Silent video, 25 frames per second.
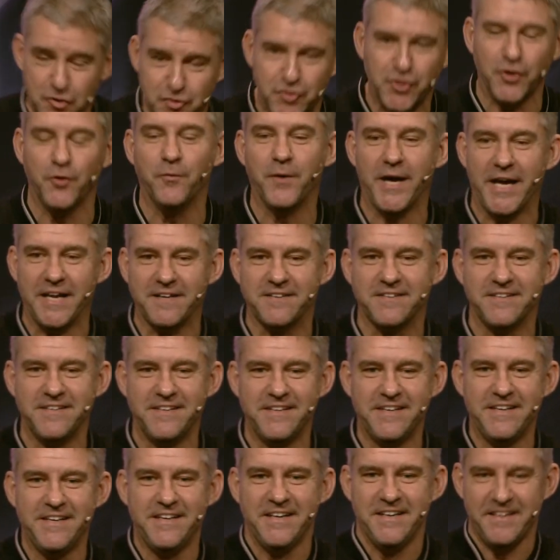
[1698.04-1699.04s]
to do it,
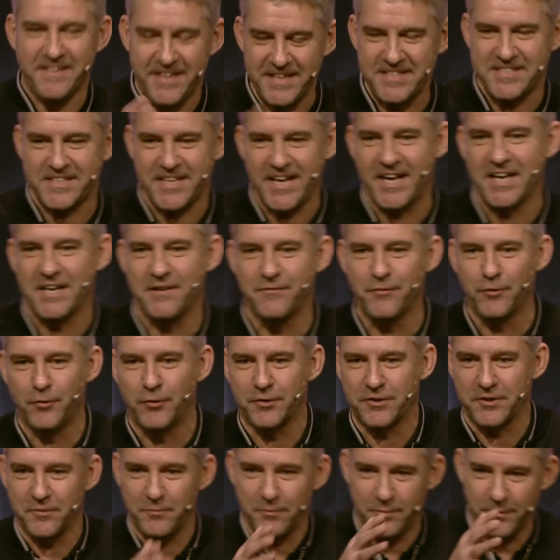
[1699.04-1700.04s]
this kind of
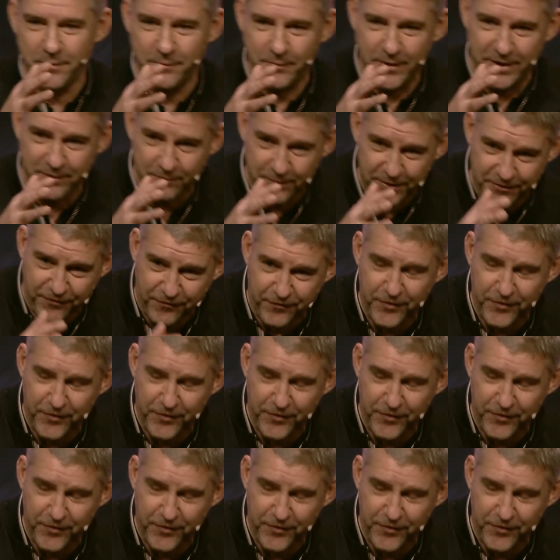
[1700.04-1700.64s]
order, we, we, we